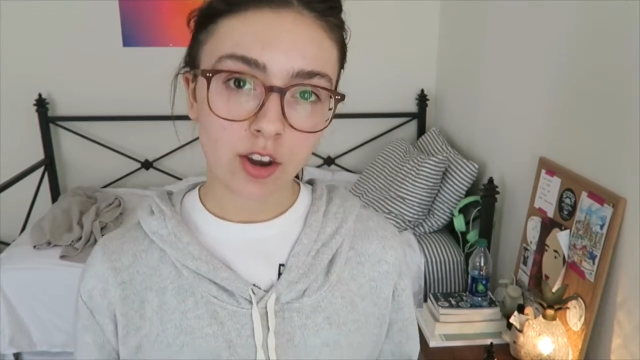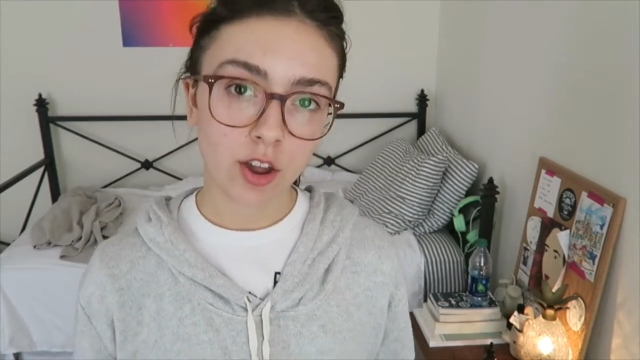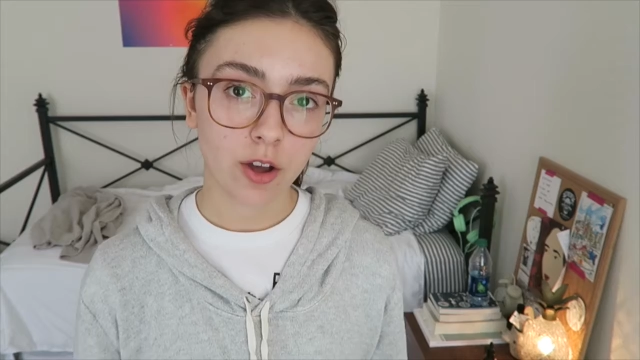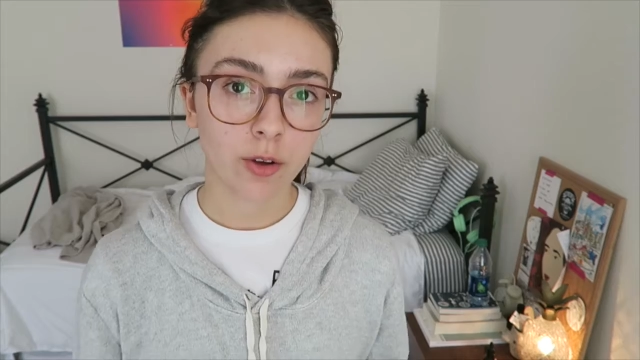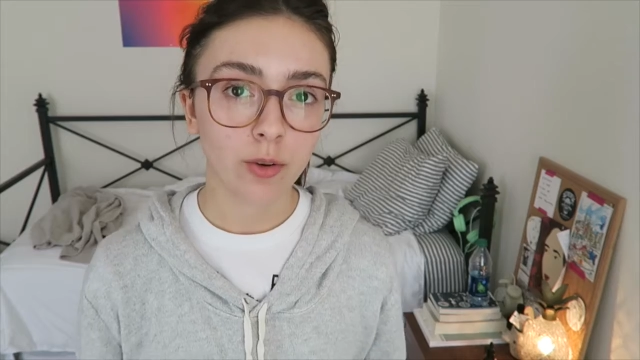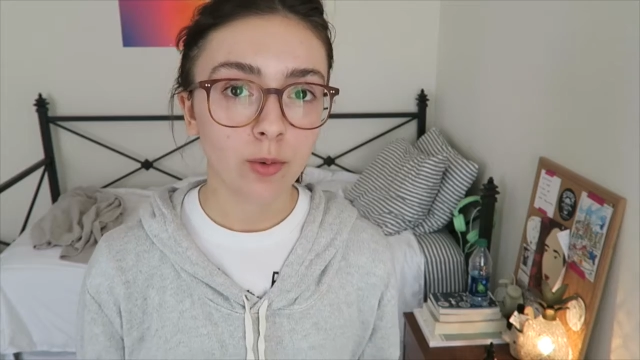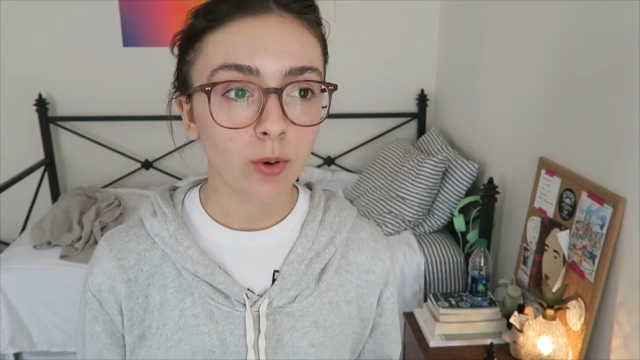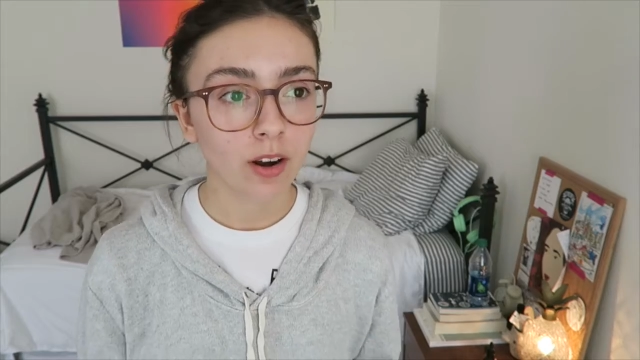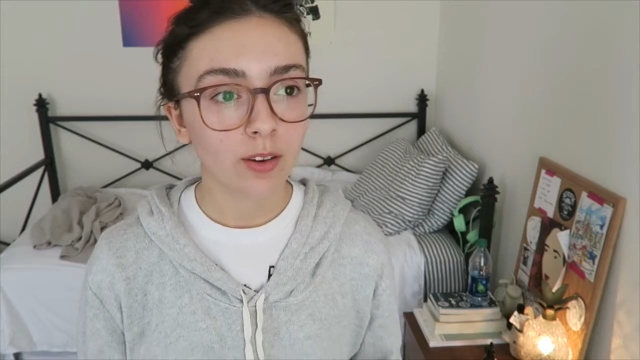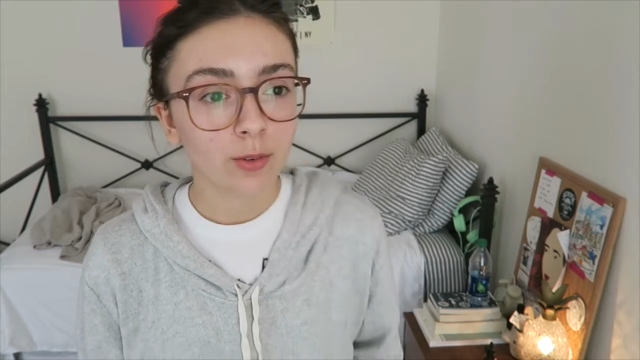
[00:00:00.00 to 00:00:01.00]
know
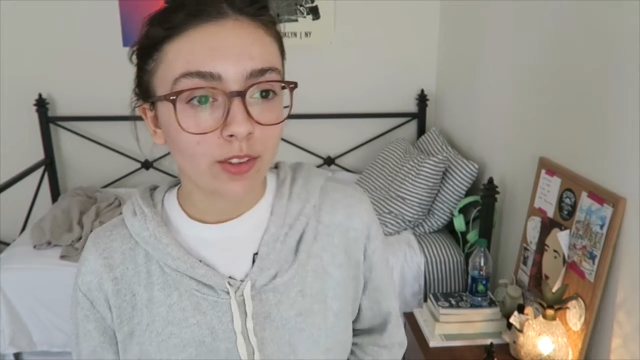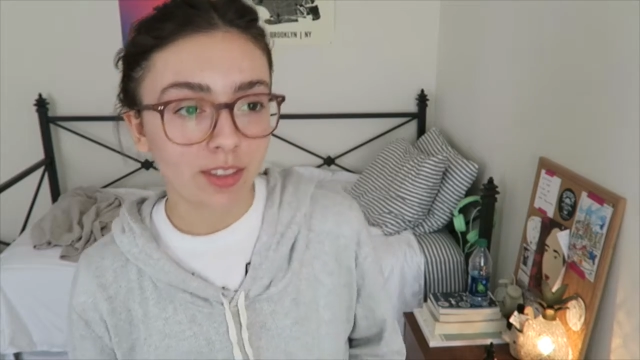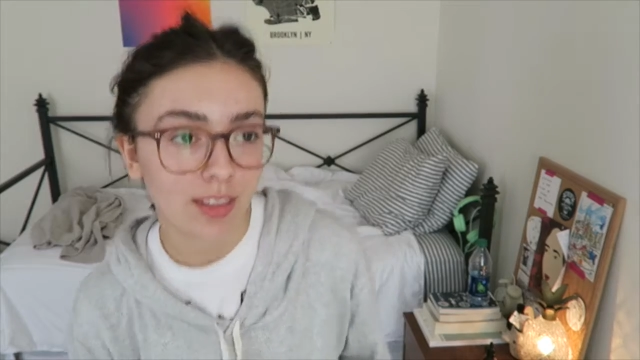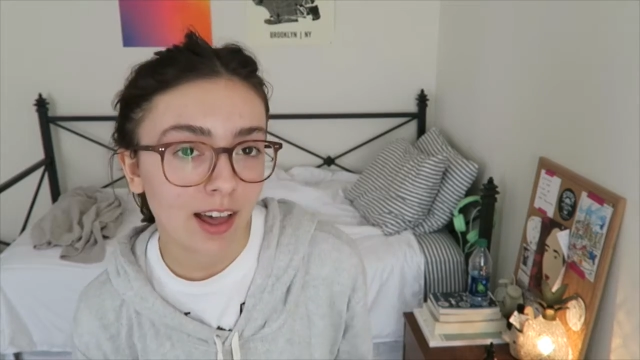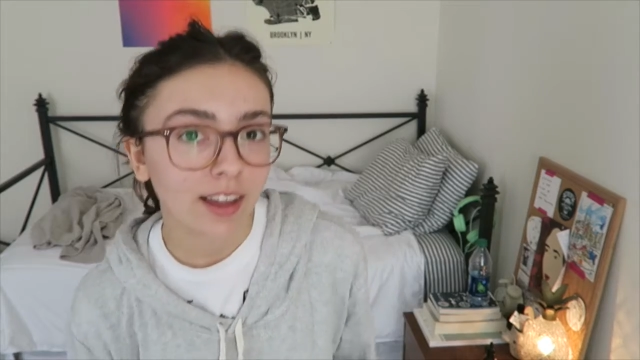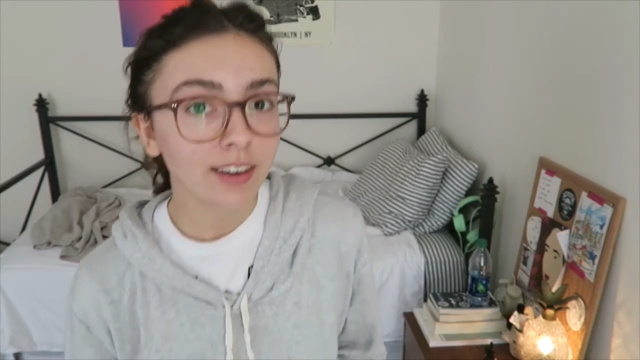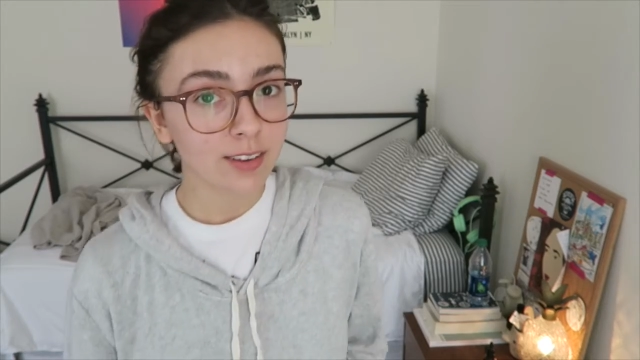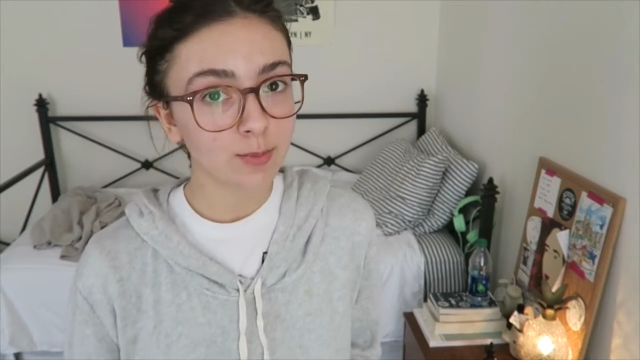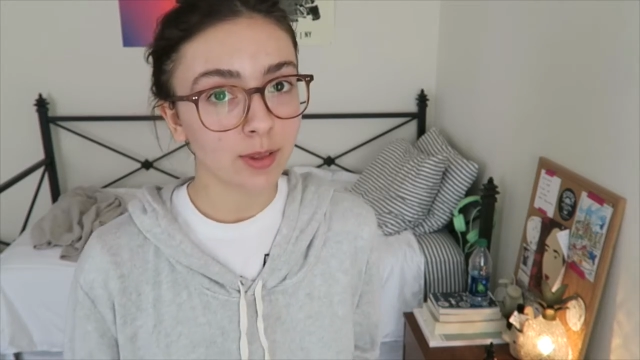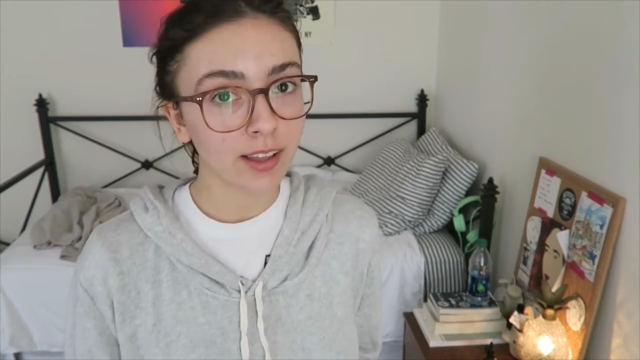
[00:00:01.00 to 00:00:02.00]
what it was
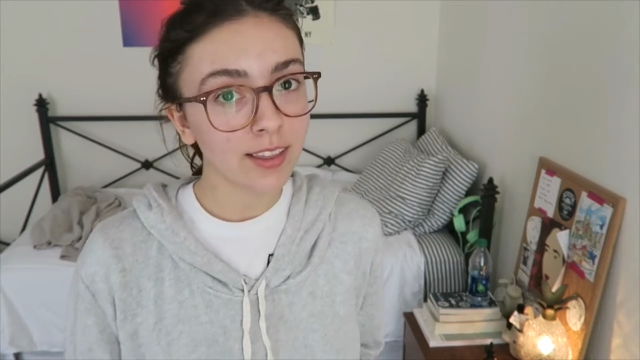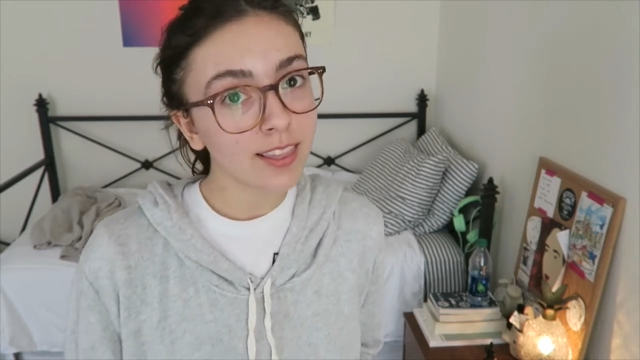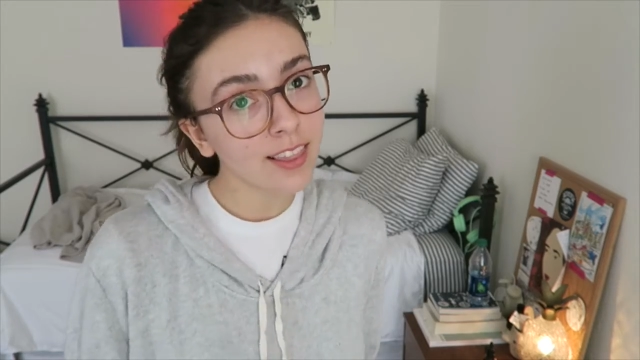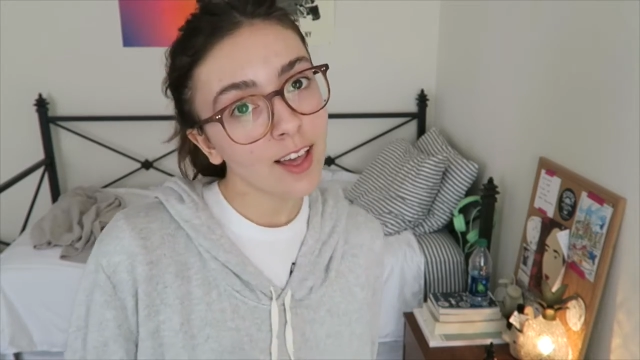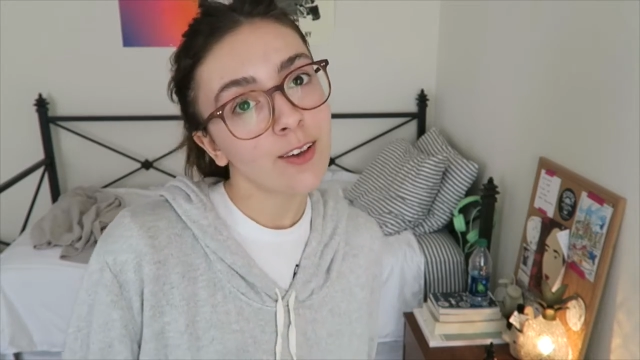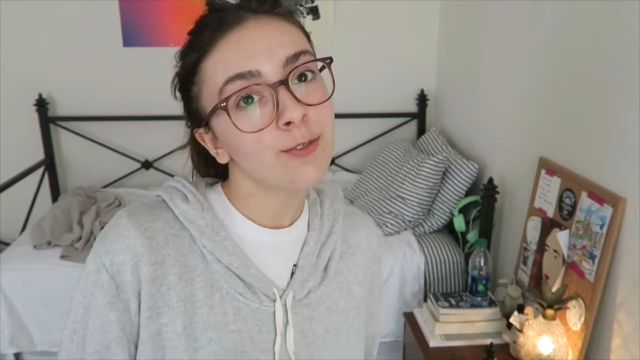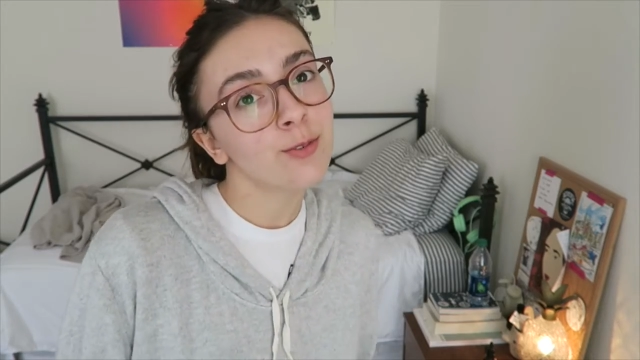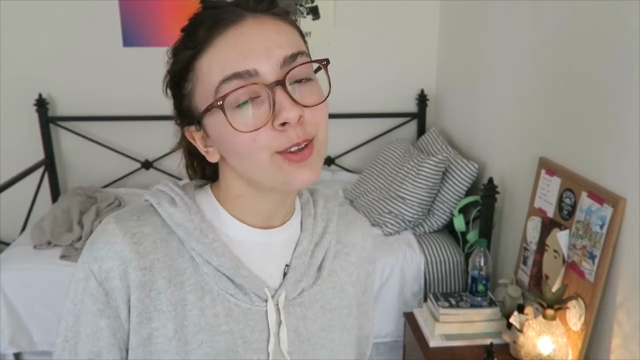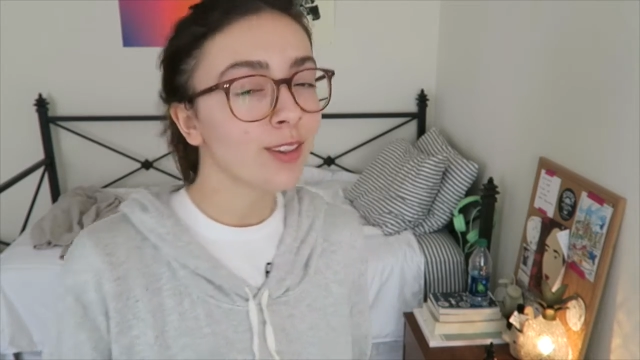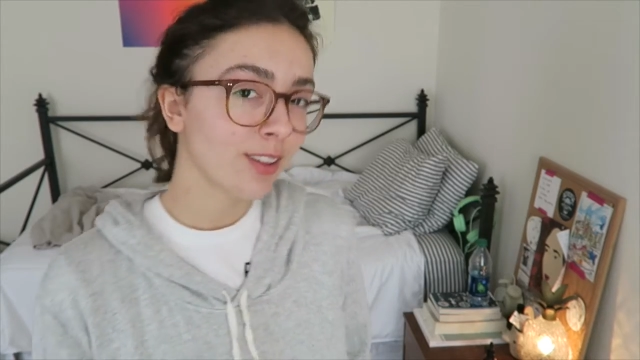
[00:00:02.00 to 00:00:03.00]
like to be in
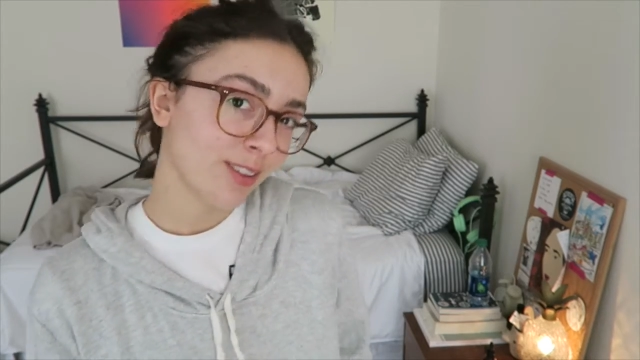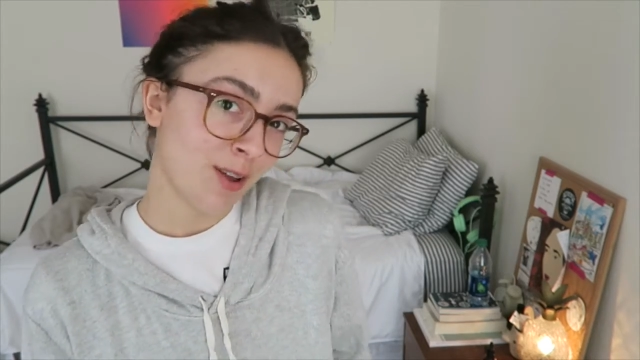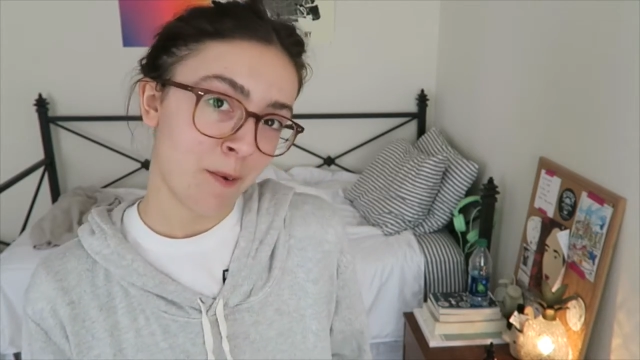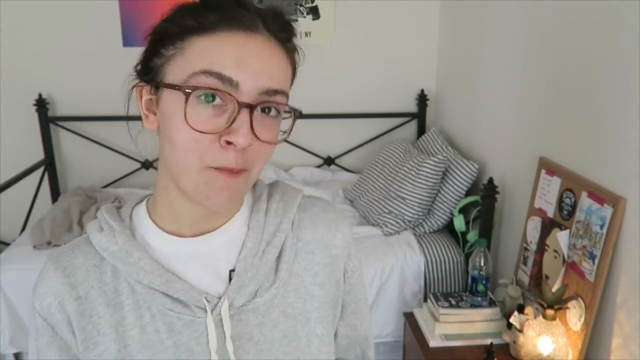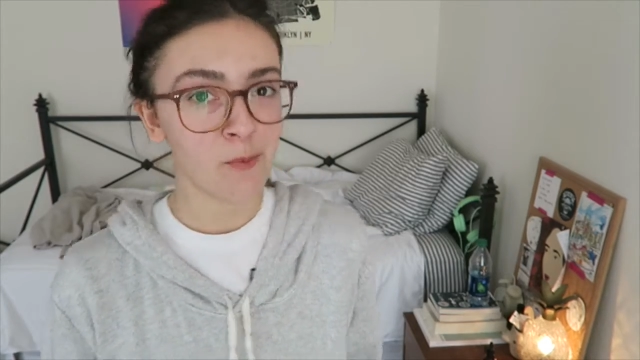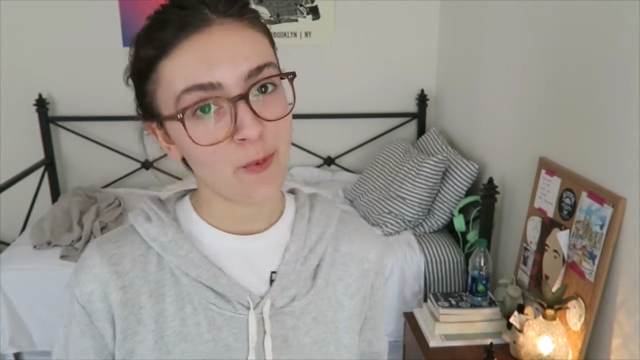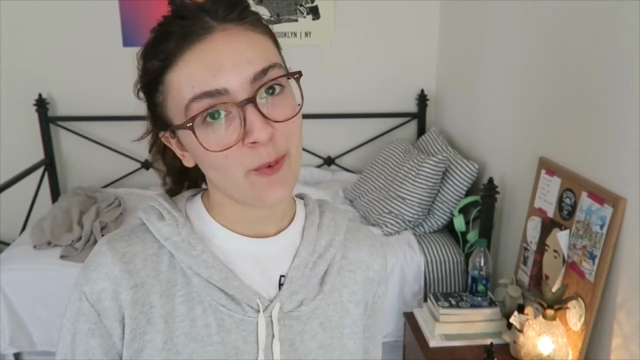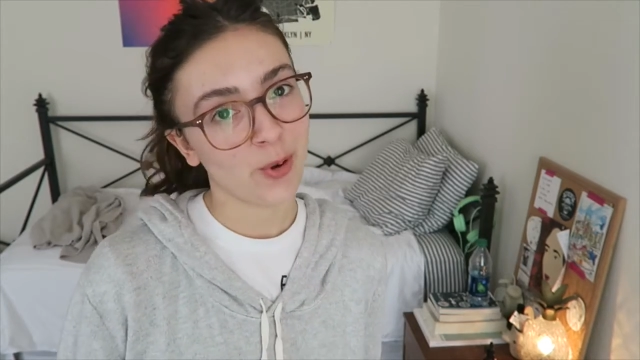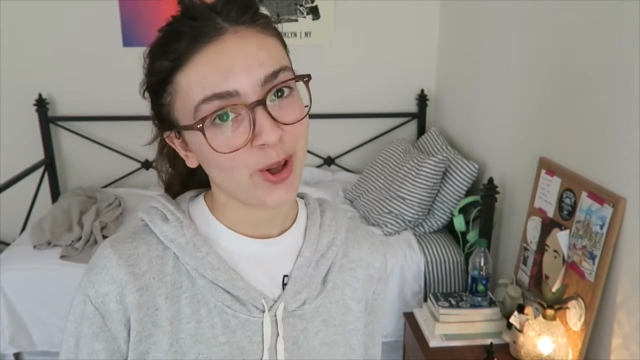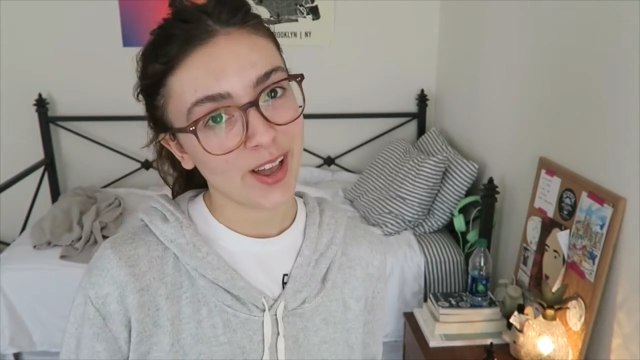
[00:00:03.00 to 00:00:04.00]
love with
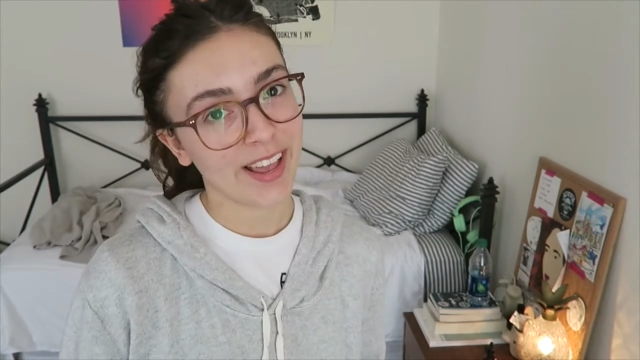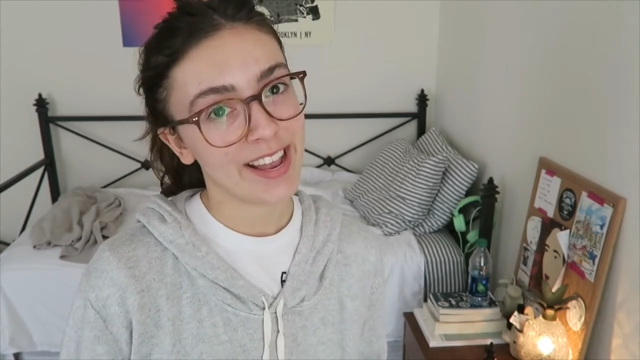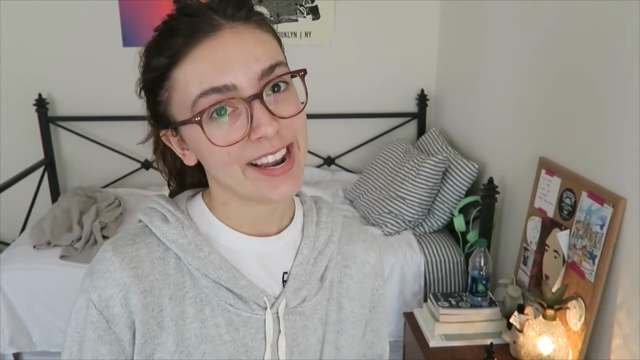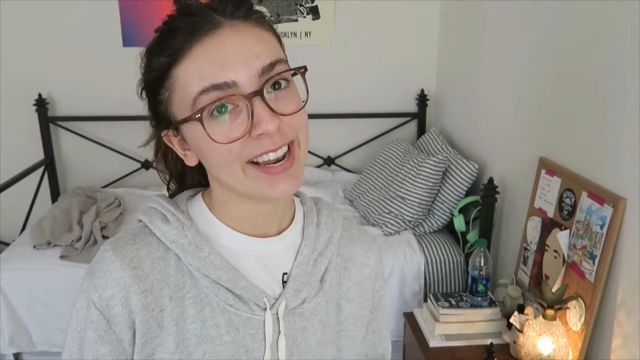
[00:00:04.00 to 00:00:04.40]
someone.